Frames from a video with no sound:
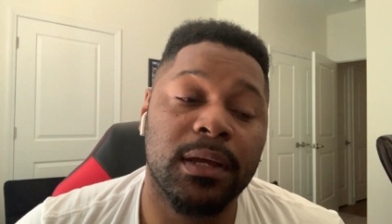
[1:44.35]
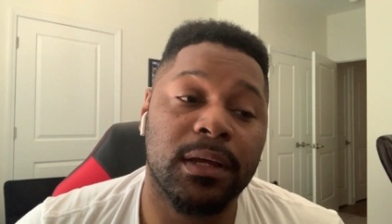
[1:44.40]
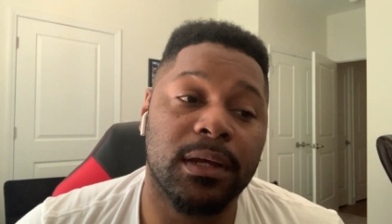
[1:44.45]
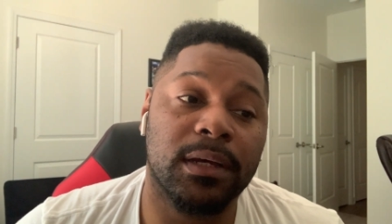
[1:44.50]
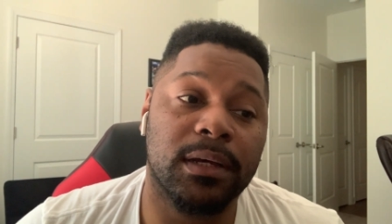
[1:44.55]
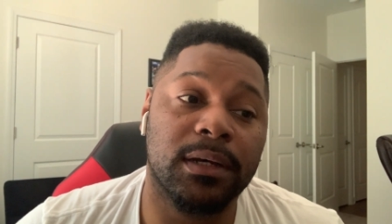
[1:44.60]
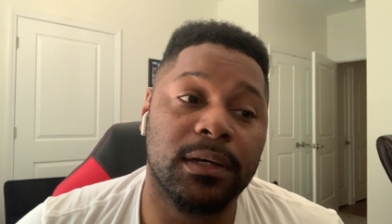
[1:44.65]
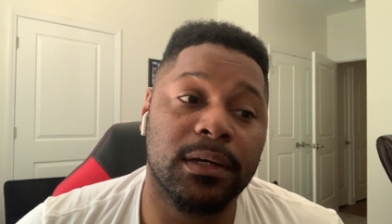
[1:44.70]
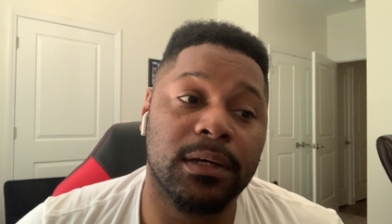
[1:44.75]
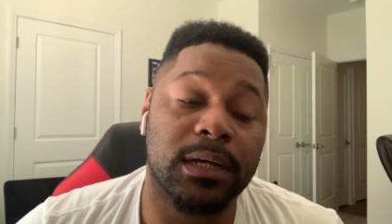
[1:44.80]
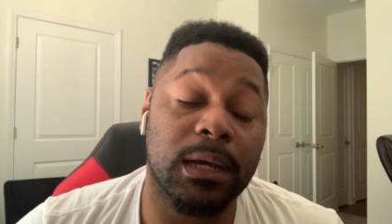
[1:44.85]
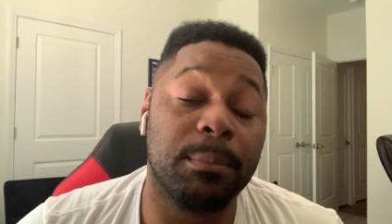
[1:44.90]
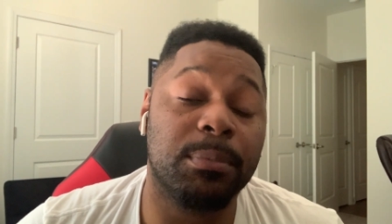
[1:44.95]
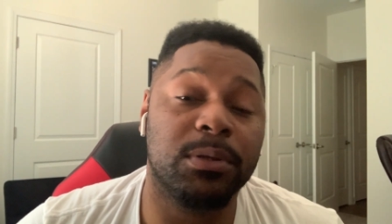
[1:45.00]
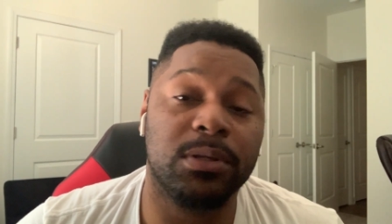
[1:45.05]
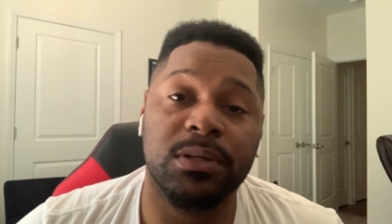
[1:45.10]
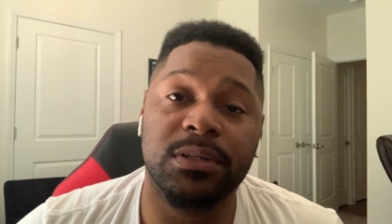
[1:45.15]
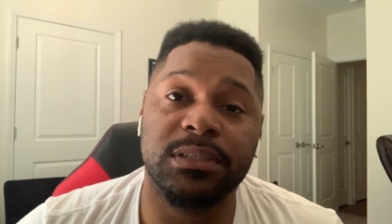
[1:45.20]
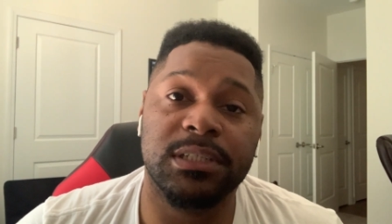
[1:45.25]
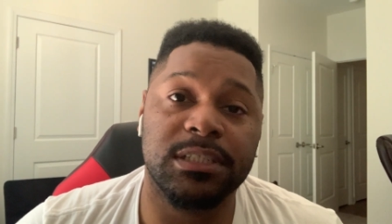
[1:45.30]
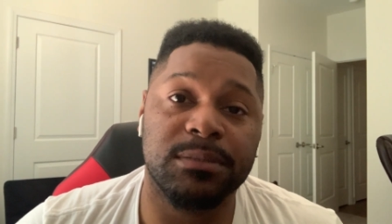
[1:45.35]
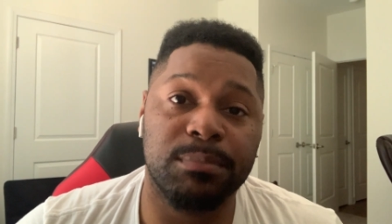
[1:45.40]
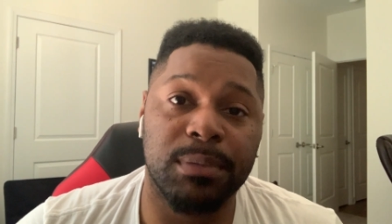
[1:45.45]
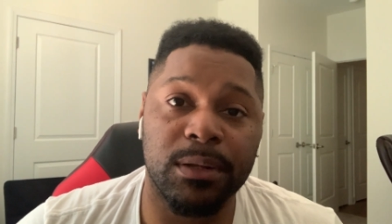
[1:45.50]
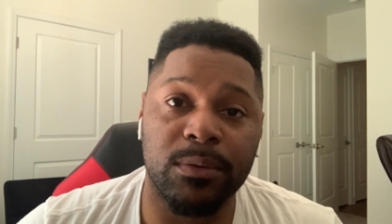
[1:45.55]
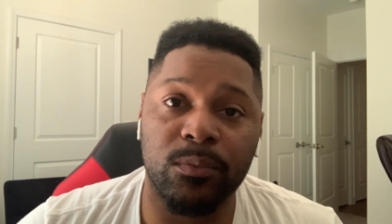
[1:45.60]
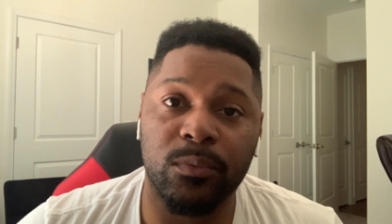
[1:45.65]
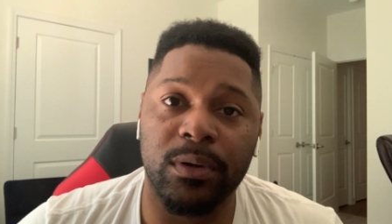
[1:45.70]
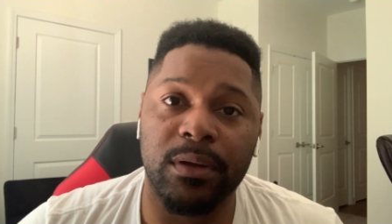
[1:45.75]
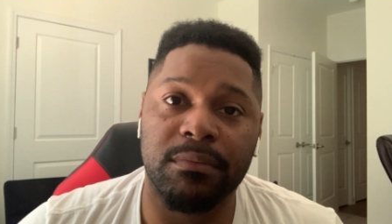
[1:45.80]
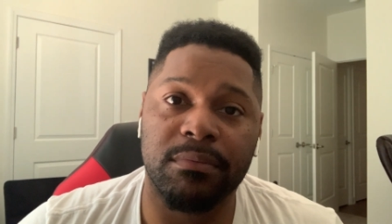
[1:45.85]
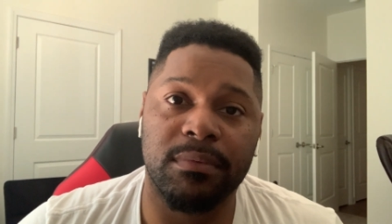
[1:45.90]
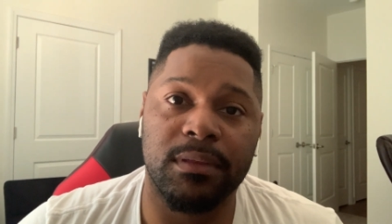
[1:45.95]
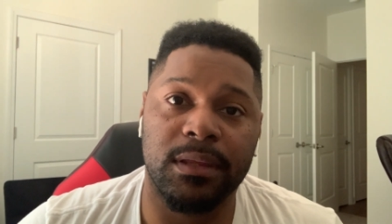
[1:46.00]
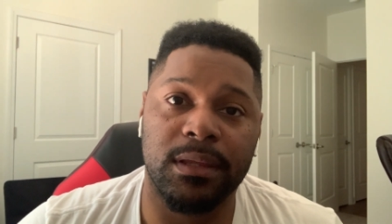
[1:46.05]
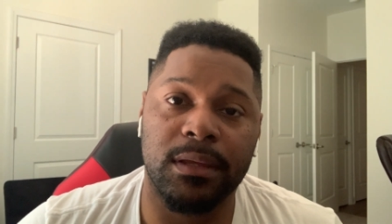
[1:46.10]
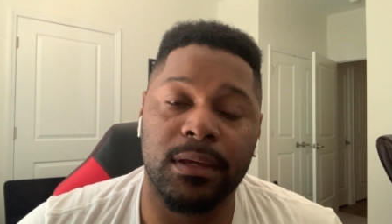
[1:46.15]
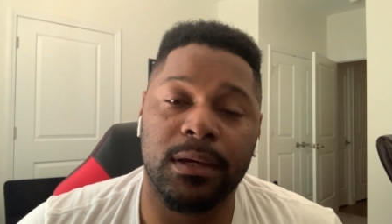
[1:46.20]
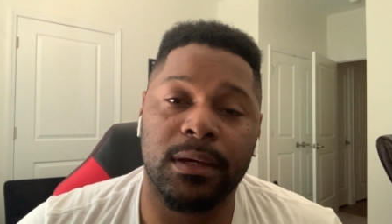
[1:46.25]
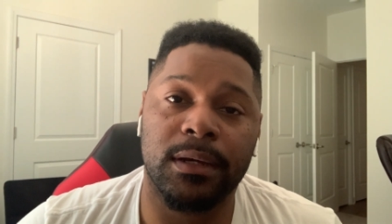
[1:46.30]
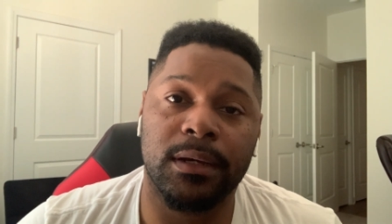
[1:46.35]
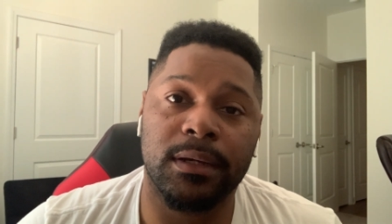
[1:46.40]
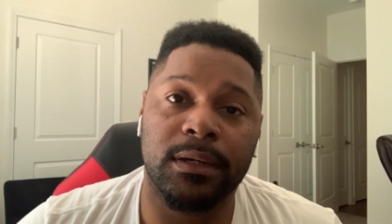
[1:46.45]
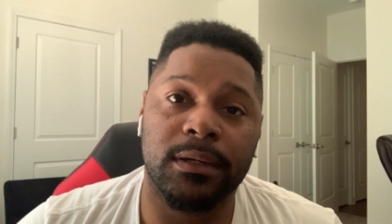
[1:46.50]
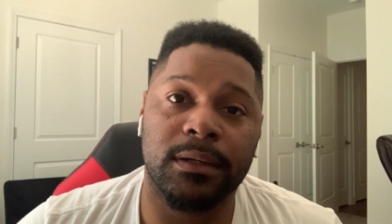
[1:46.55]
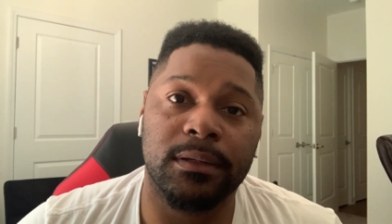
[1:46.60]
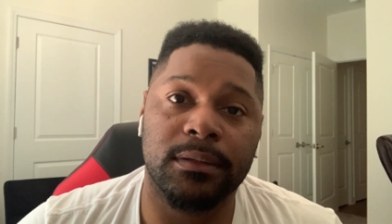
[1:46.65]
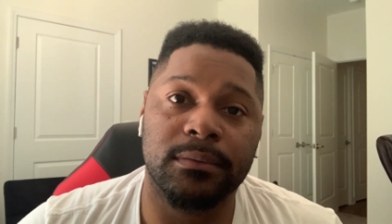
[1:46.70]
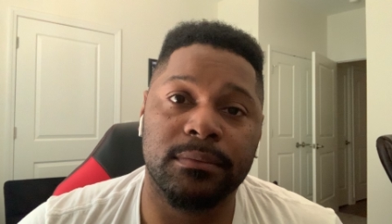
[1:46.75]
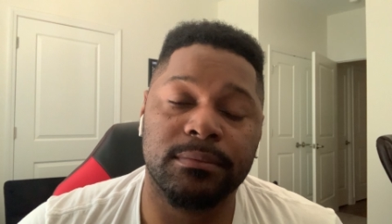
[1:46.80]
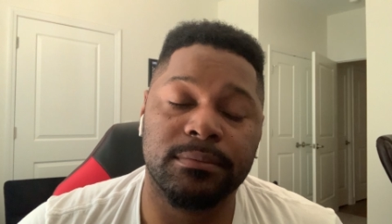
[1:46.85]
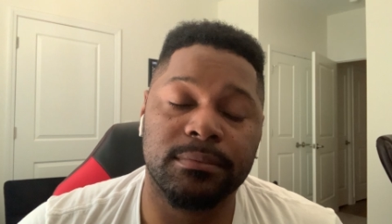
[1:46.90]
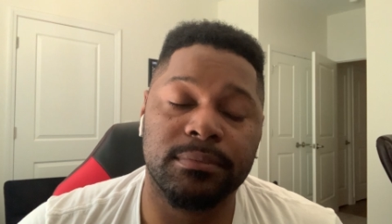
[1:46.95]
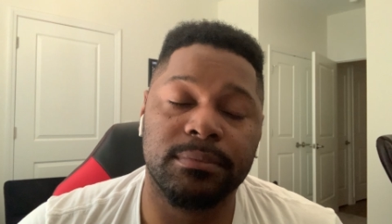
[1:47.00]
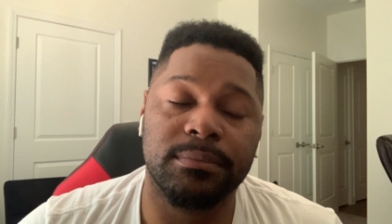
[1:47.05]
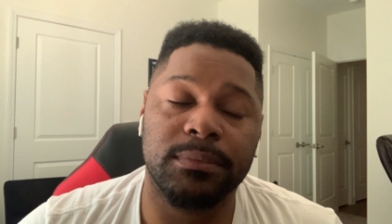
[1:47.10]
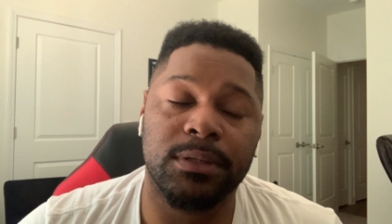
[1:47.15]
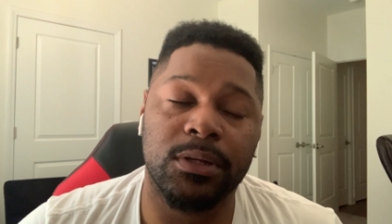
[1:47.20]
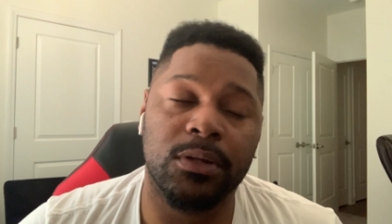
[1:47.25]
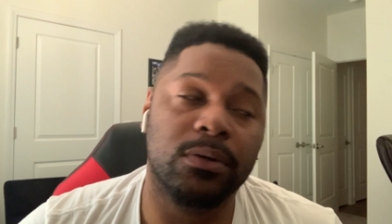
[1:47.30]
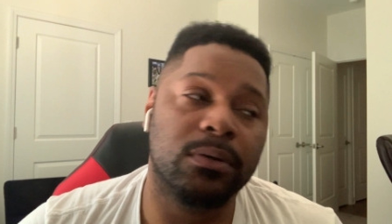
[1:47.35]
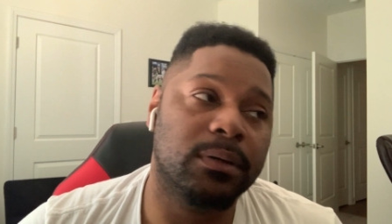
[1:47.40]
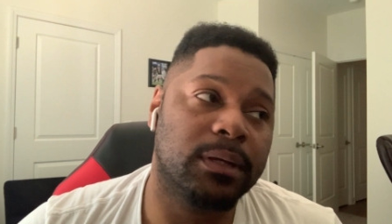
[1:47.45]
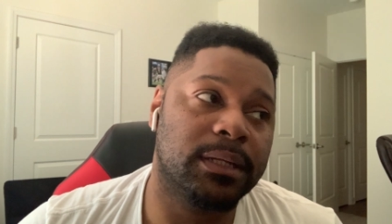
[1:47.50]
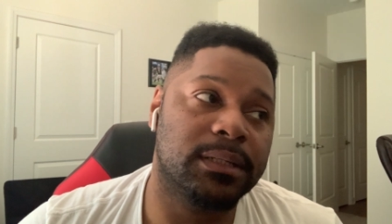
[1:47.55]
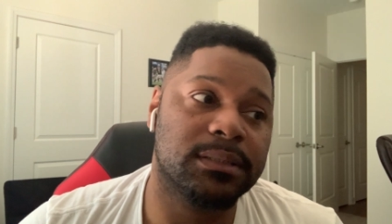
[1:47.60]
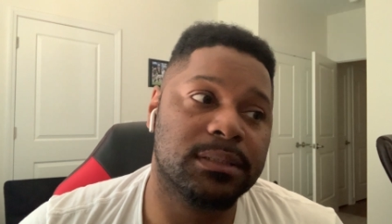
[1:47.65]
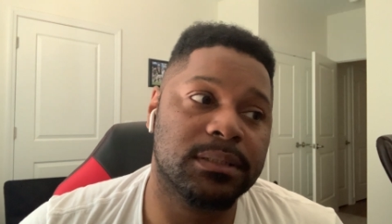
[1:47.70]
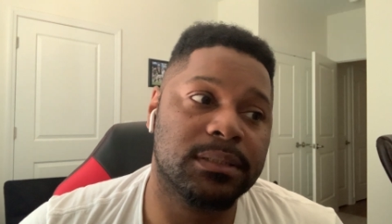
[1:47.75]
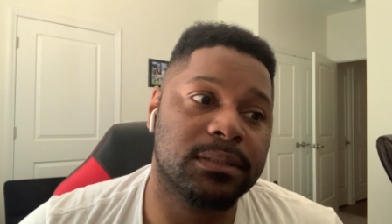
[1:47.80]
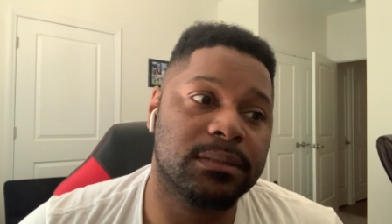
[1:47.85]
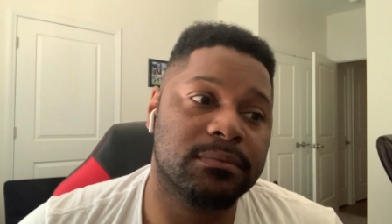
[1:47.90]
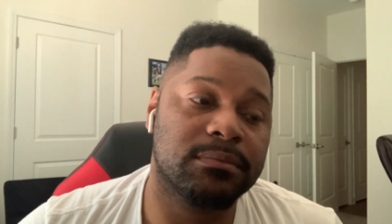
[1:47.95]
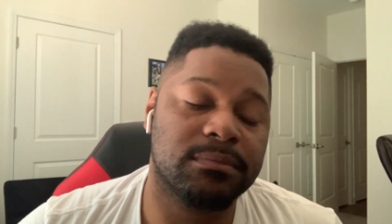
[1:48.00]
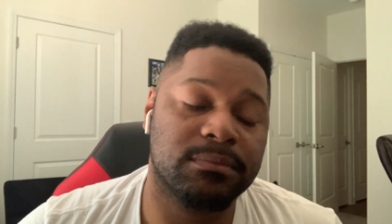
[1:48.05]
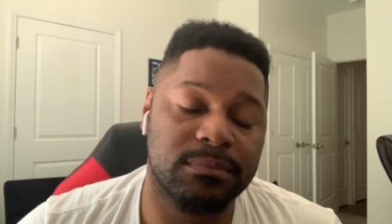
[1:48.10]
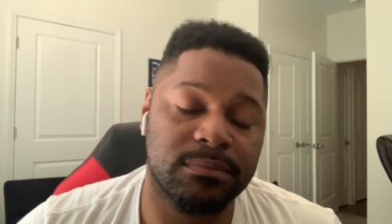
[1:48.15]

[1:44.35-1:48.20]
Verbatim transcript: Uh, a couple years he's been with the, uh, you know, as a